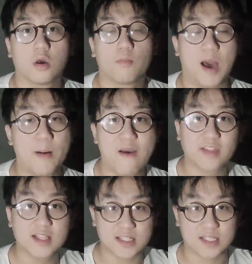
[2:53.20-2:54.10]
but I'm
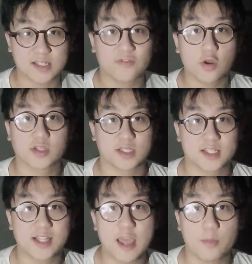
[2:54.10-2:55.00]
having this, video as a
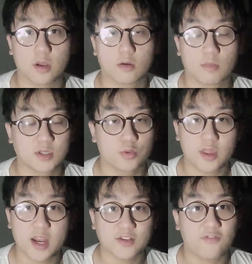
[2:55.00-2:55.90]
statement because within
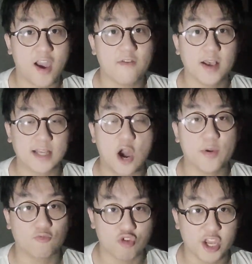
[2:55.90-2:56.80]
the next five years, I'll be
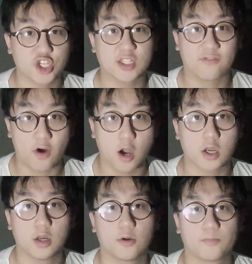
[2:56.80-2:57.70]
rich as fuck,